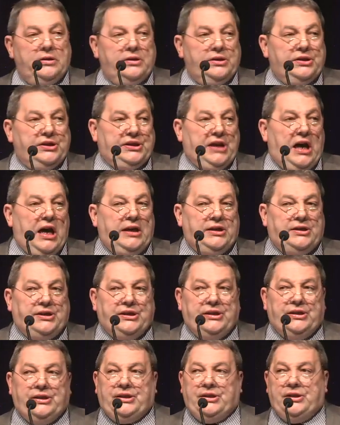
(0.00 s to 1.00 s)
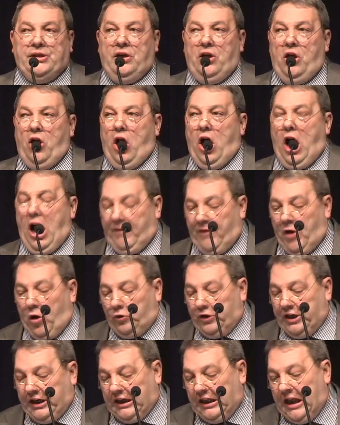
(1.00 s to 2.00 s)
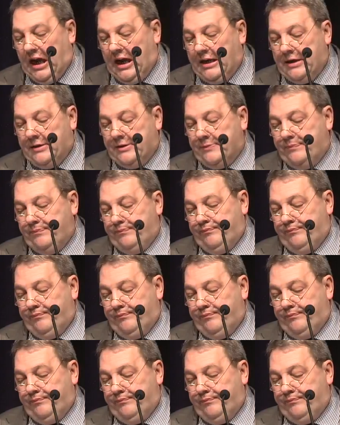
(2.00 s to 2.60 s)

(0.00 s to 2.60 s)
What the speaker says: sciences have all declined.